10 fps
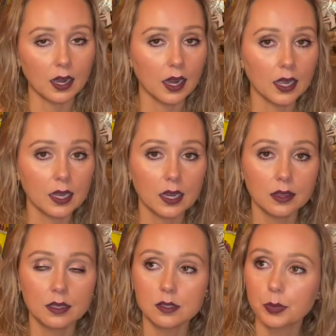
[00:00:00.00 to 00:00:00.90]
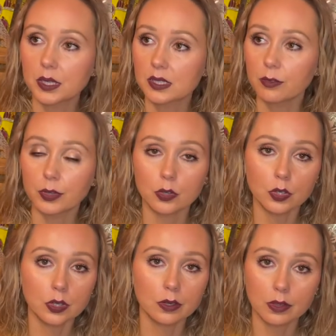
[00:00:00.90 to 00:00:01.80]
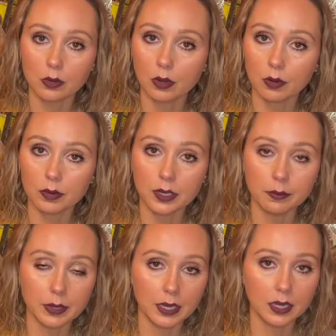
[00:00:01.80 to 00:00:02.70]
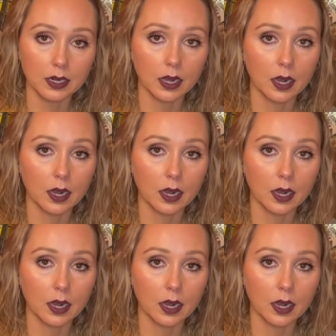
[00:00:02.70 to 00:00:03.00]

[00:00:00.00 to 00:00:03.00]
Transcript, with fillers: I got these because I figured, you know what, they're already made.